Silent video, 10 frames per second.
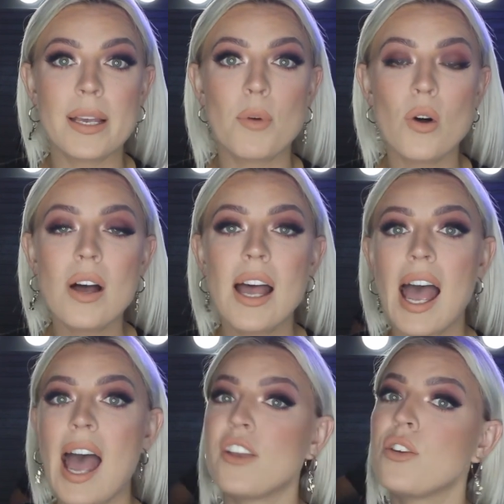anymore
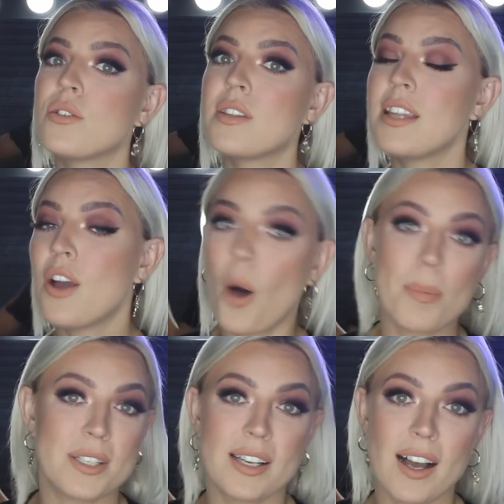and use the
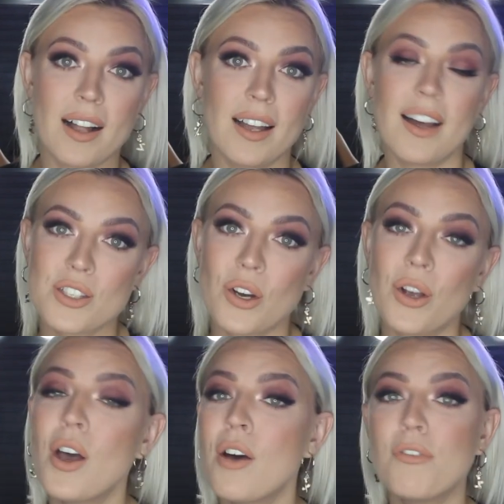opposite color. So
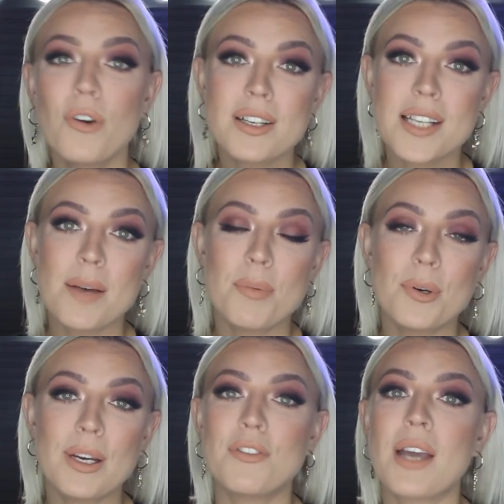for
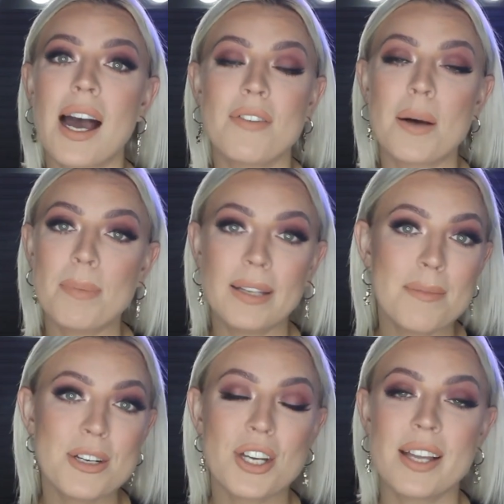example, if you have a
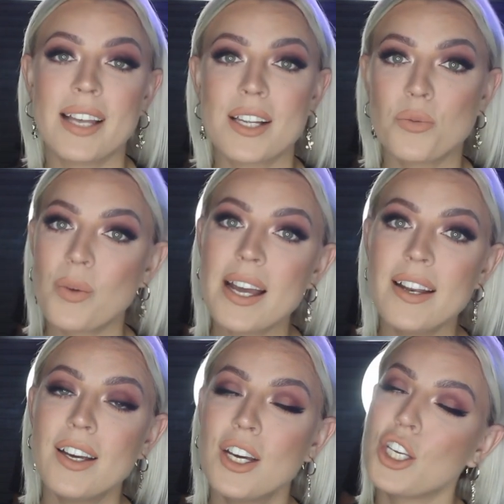blemish and that's
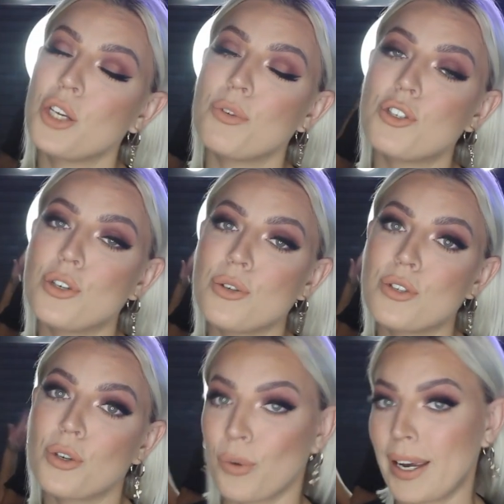red, you would
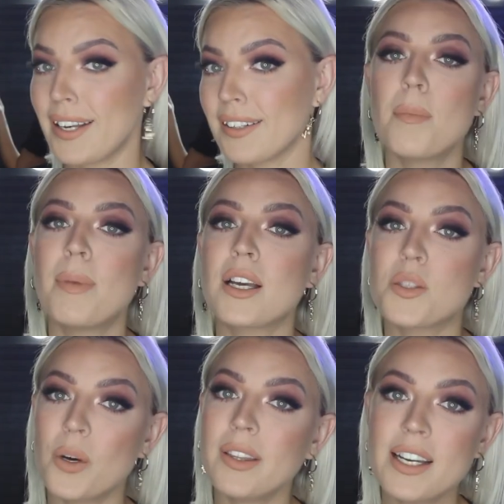choose green.
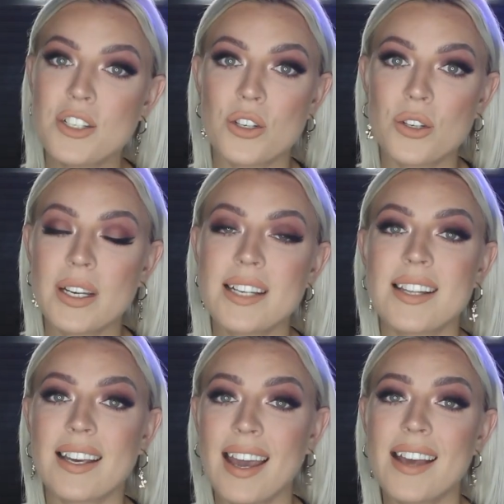Because what they do is
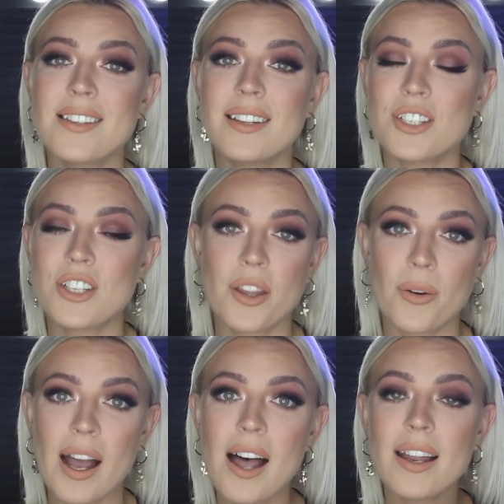they cancel each other
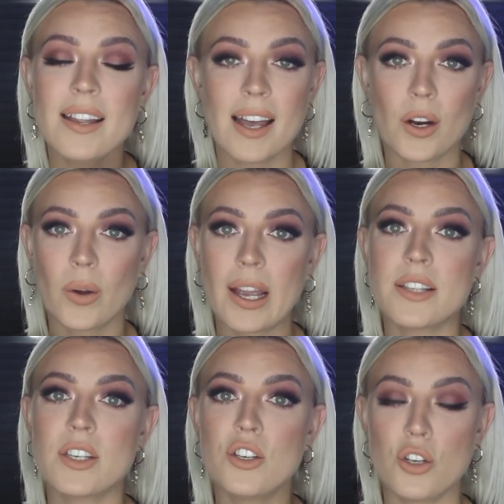out and that
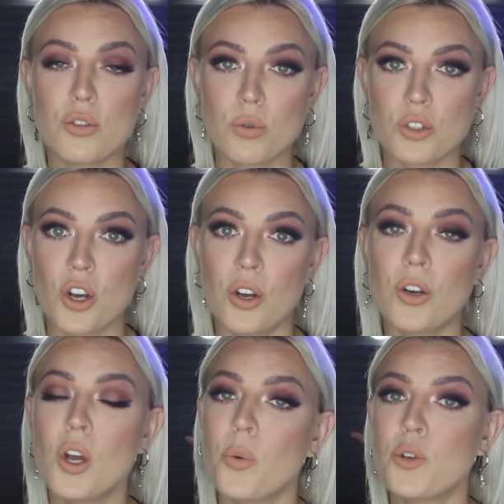creates a neutral
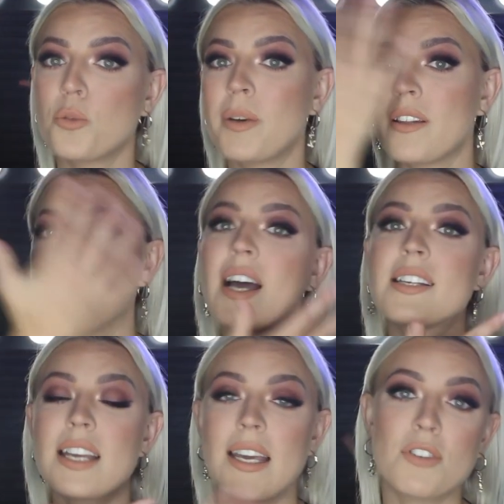tone, which will be the
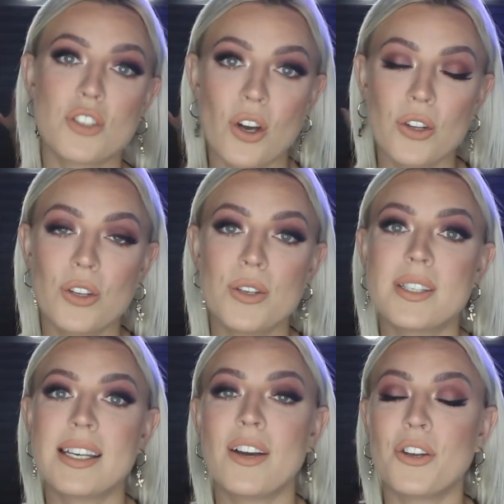nice even tone that you
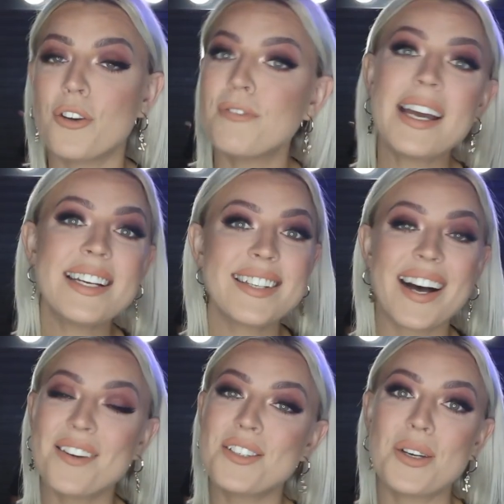see on your face
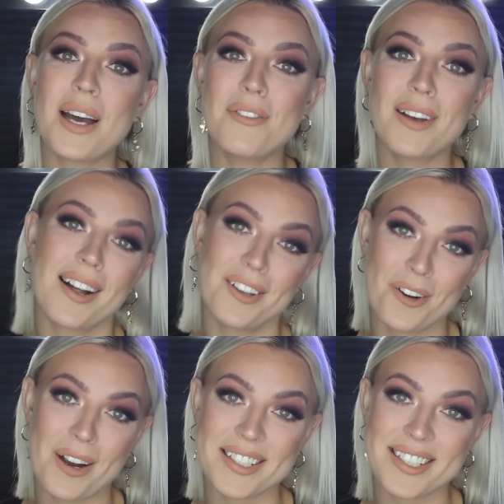after you have color
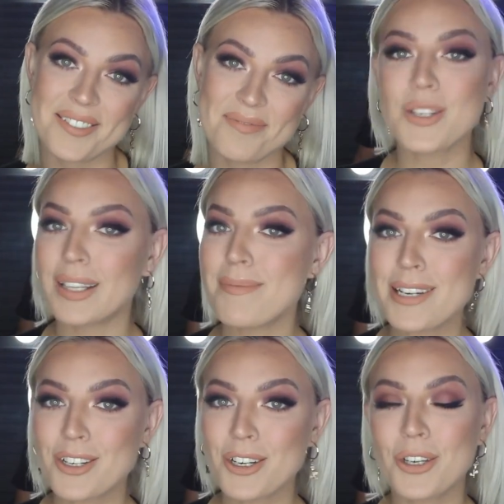corrected. So let me
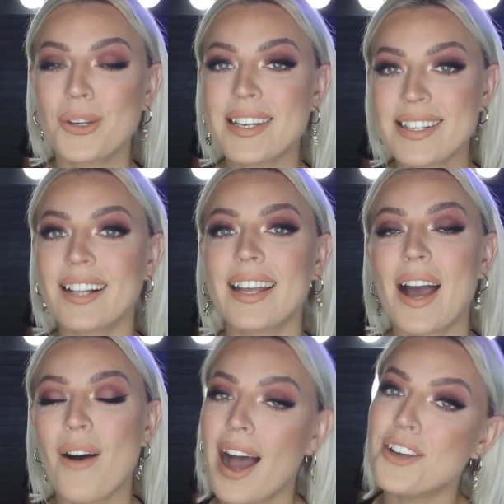show you exactly
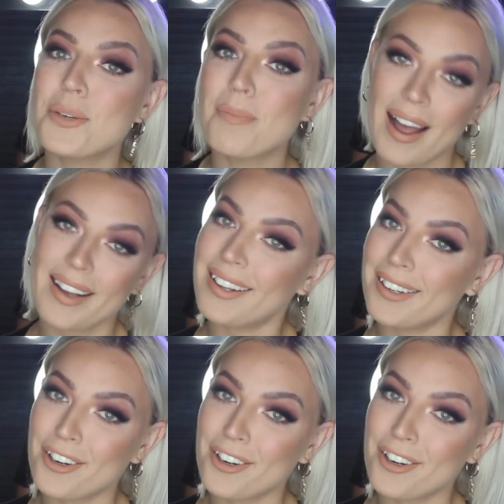how I do my color